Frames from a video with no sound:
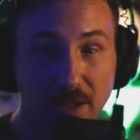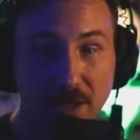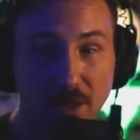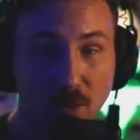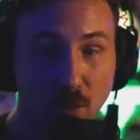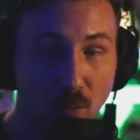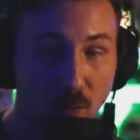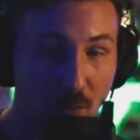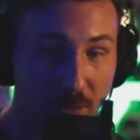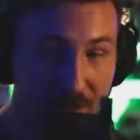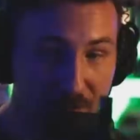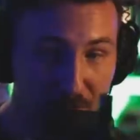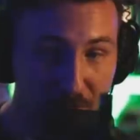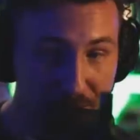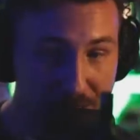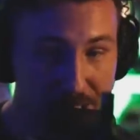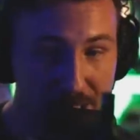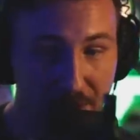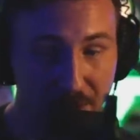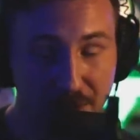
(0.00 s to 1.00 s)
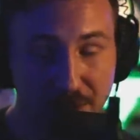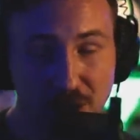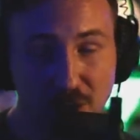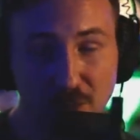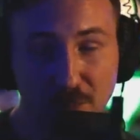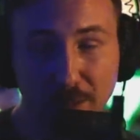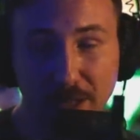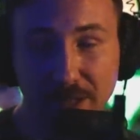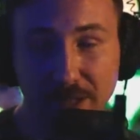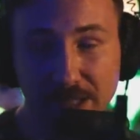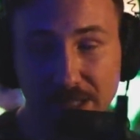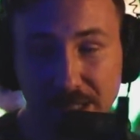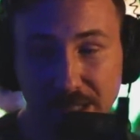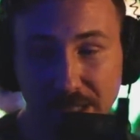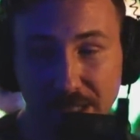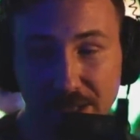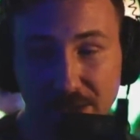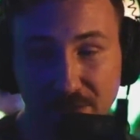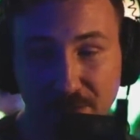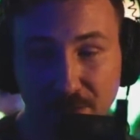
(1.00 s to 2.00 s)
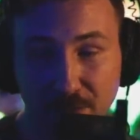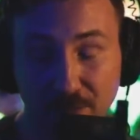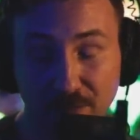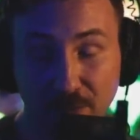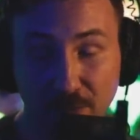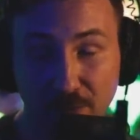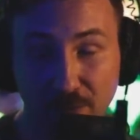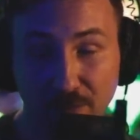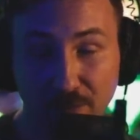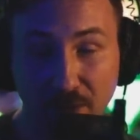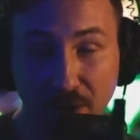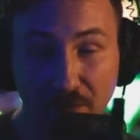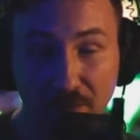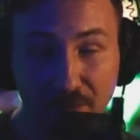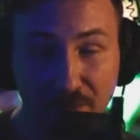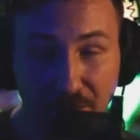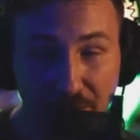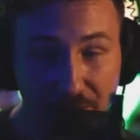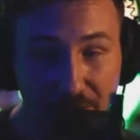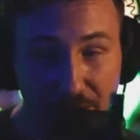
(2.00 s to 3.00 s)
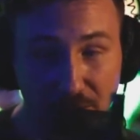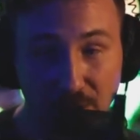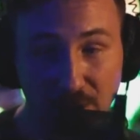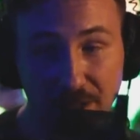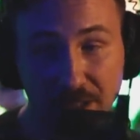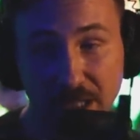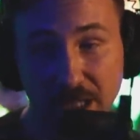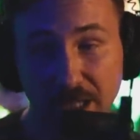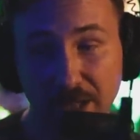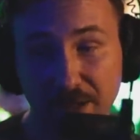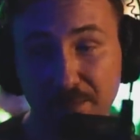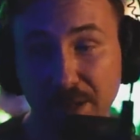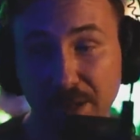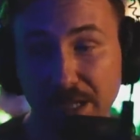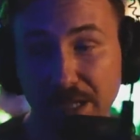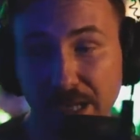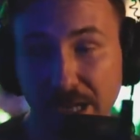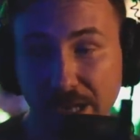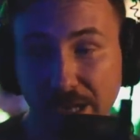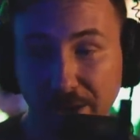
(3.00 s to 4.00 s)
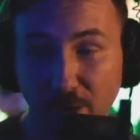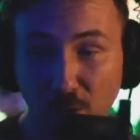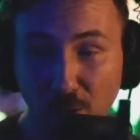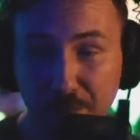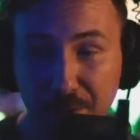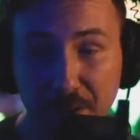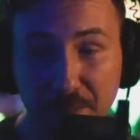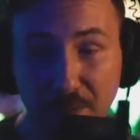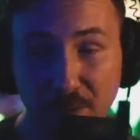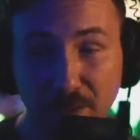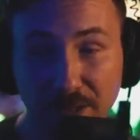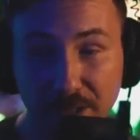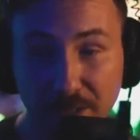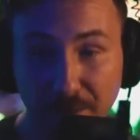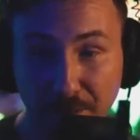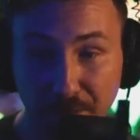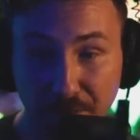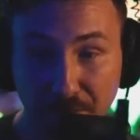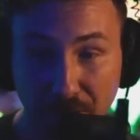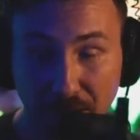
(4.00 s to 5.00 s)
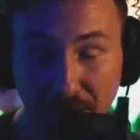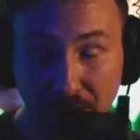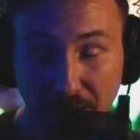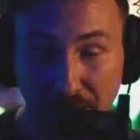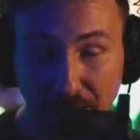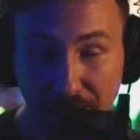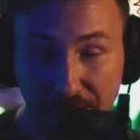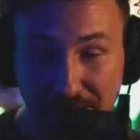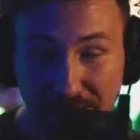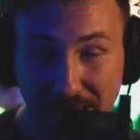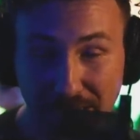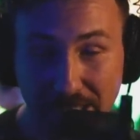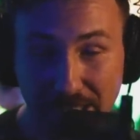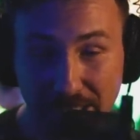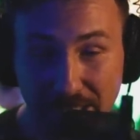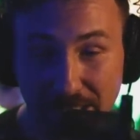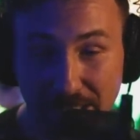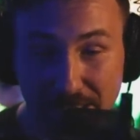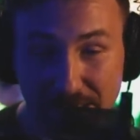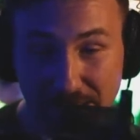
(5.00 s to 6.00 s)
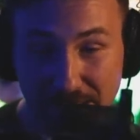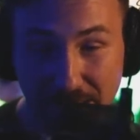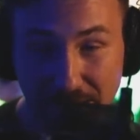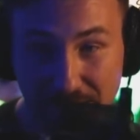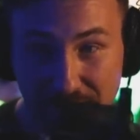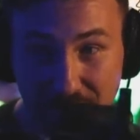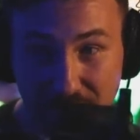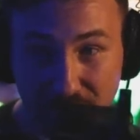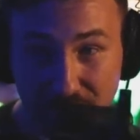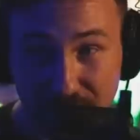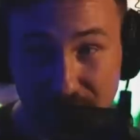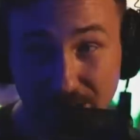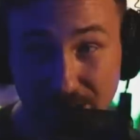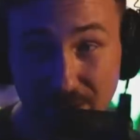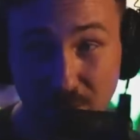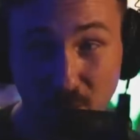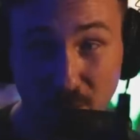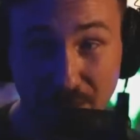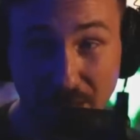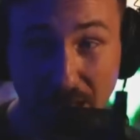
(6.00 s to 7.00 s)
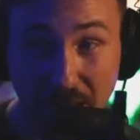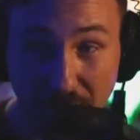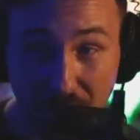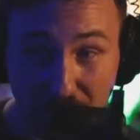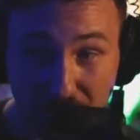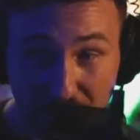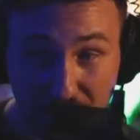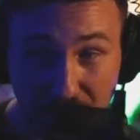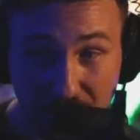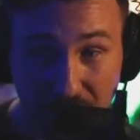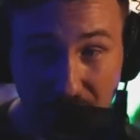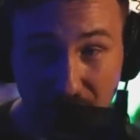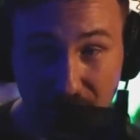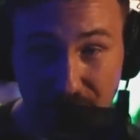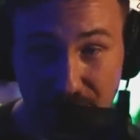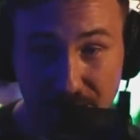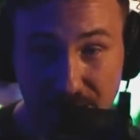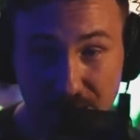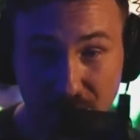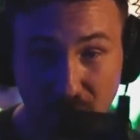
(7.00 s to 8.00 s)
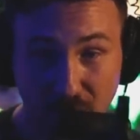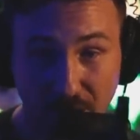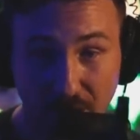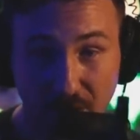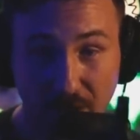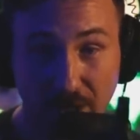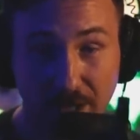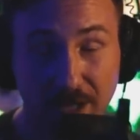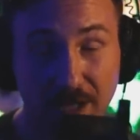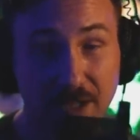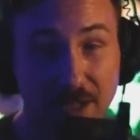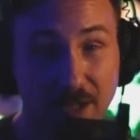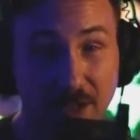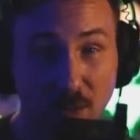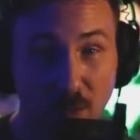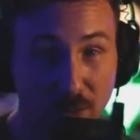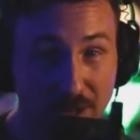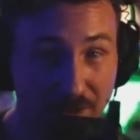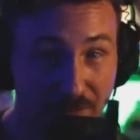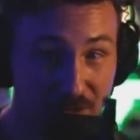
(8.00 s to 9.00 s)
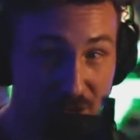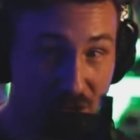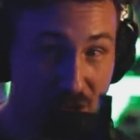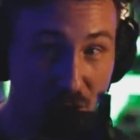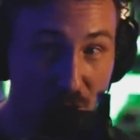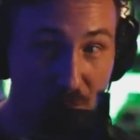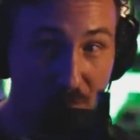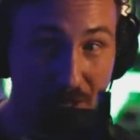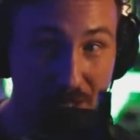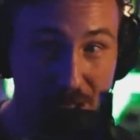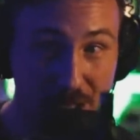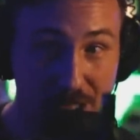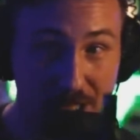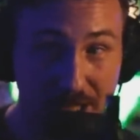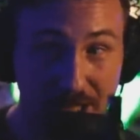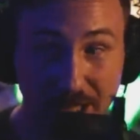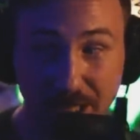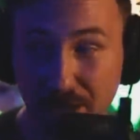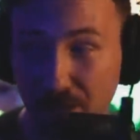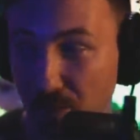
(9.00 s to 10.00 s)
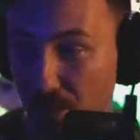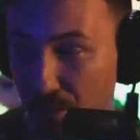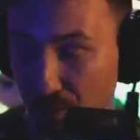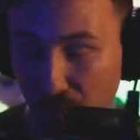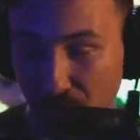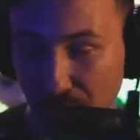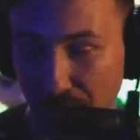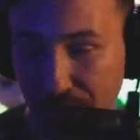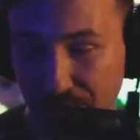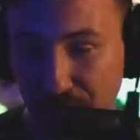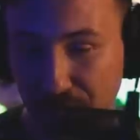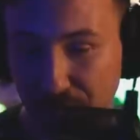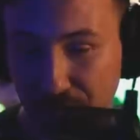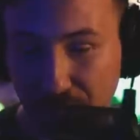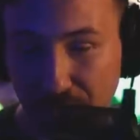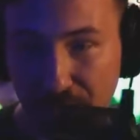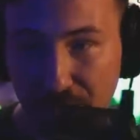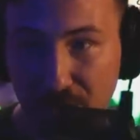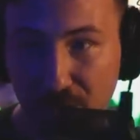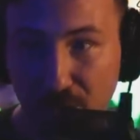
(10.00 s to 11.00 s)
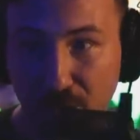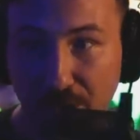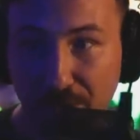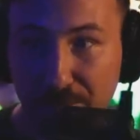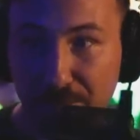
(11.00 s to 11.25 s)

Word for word: We've been telling you about this, guys, for, for a, a, very long time. I hope people end up uh, taking these things seriously with everything else that's going on. We have so much tonight, we'll have to fly through it.